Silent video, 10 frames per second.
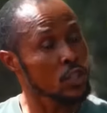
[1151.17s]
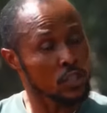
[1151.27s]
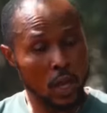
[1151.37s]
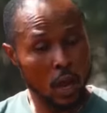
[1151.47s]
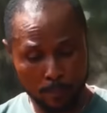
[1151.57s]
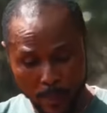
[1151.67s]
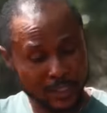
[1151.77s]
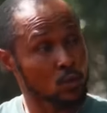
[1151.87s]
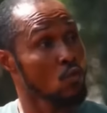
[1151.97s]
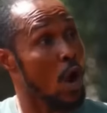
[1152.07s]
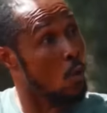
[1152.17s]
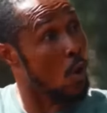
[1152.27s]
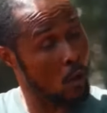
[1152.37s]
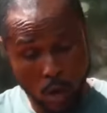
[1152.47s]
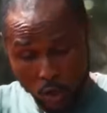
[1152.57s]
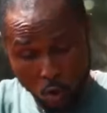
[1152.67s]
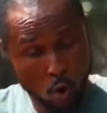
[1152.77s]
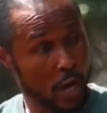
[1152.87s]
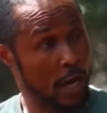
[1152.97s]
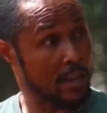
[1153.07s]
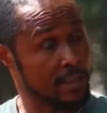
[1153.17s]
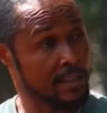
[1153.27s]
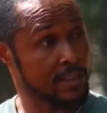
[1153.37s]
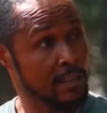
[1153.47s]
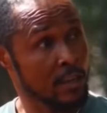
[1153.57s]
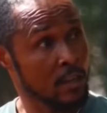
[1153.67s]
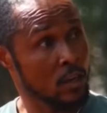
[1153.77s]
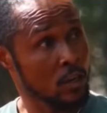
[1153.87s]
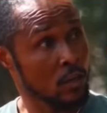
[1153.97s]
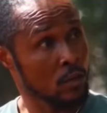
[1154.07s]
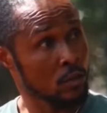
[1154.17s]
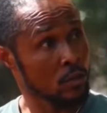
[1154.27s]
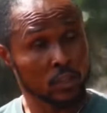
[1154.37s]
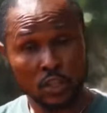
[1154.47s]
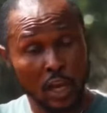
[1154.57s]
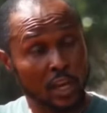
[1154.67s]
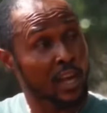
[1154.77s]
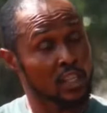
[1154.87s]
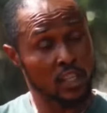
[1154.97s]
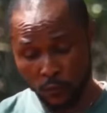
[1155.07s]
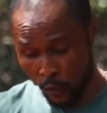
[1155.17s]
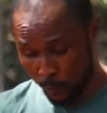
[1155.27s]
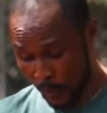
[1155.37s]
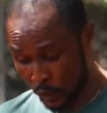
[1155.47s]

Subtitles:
If you say a person where they okay like this, if you say it easy for the